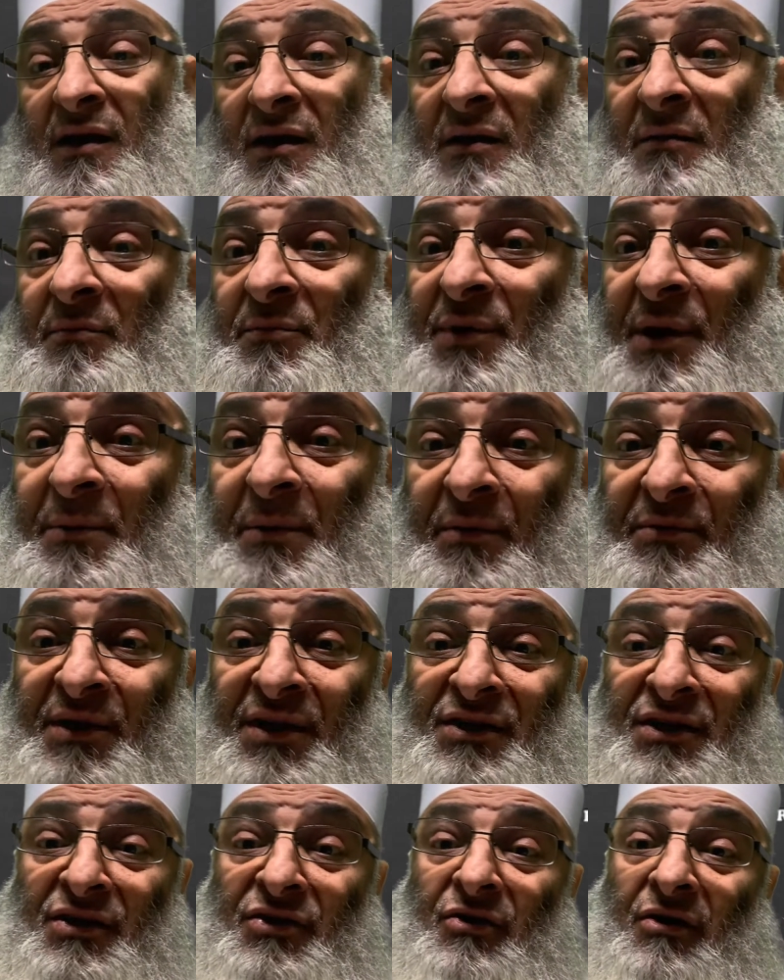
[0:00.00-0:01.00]
probably
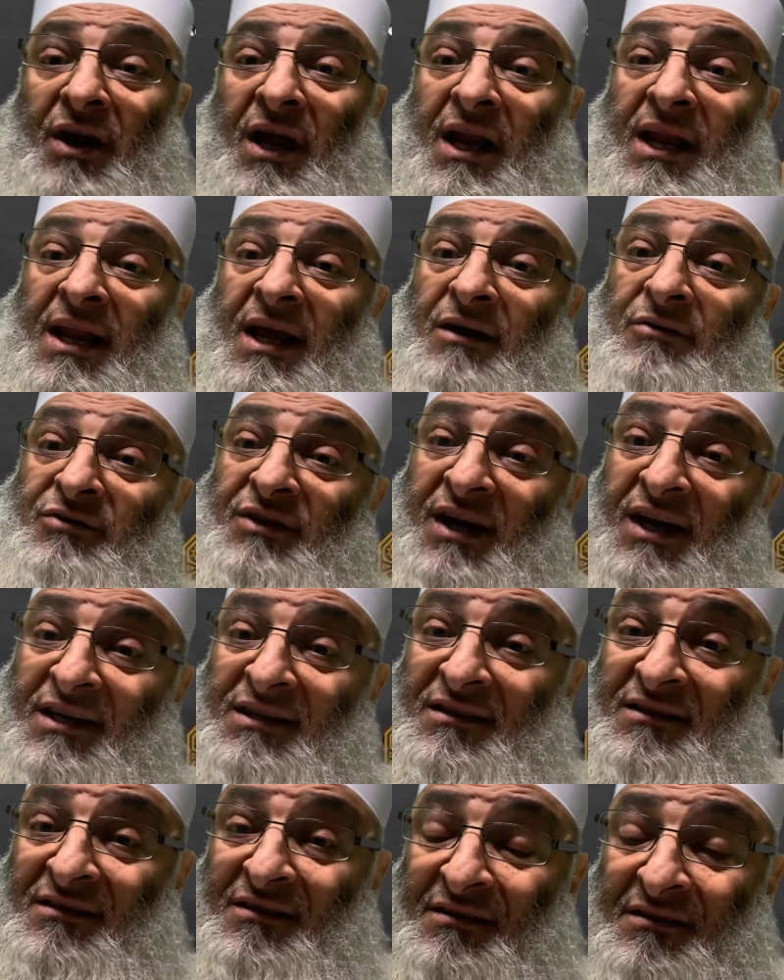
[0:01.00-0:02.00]
they don't allow
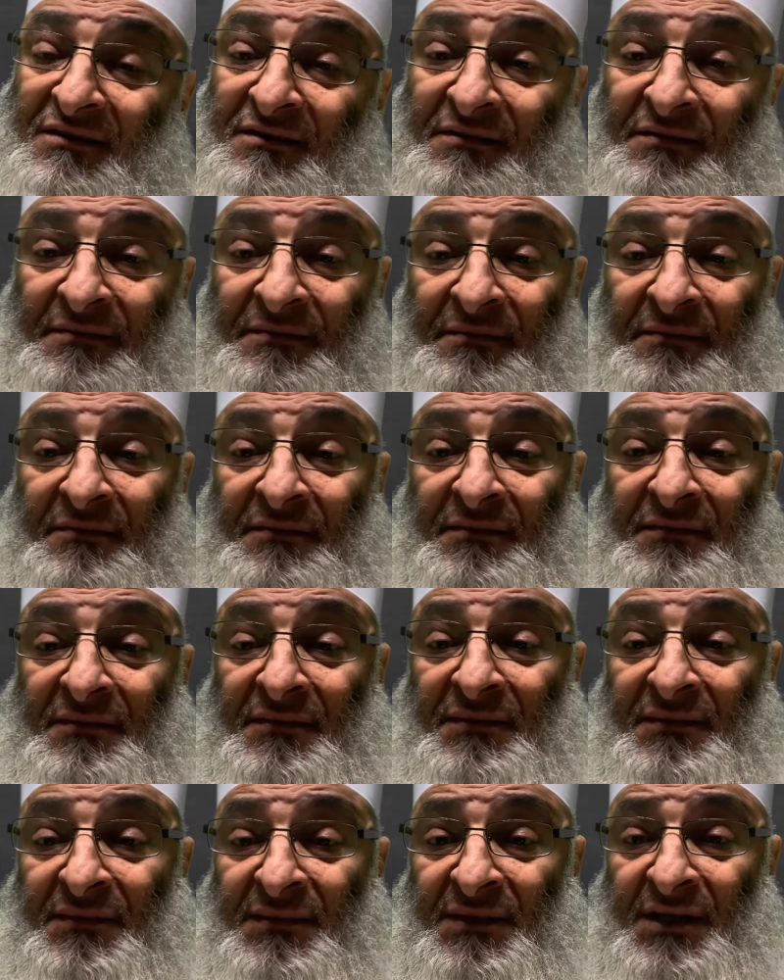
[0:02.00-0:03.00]
that.
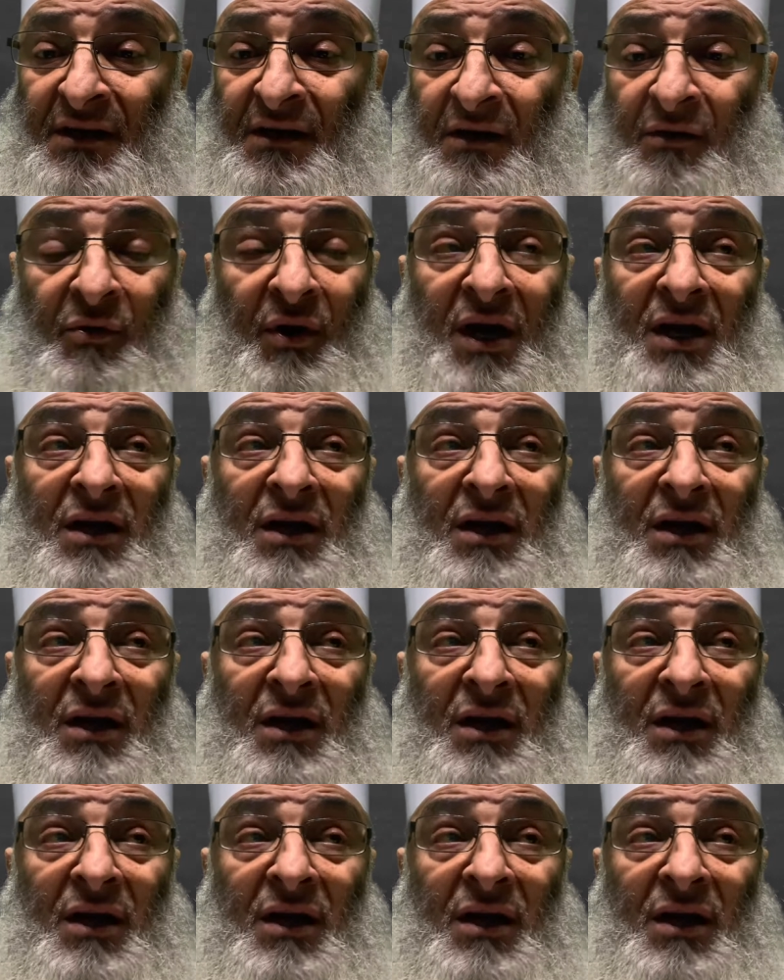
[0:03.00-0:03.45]
While